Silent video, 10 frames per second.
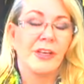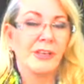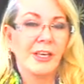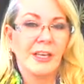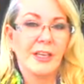
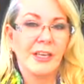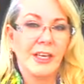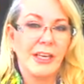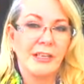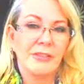On the other
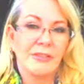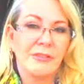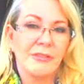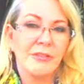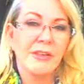hand
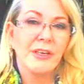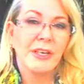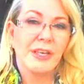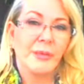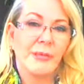too,
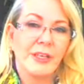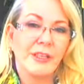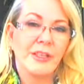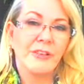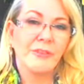I
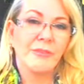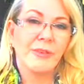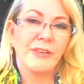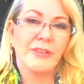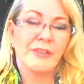mean, you
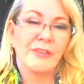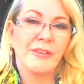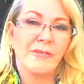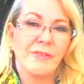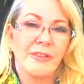want to,
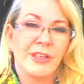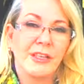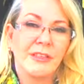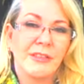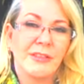if you
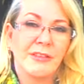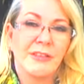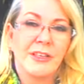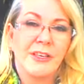need to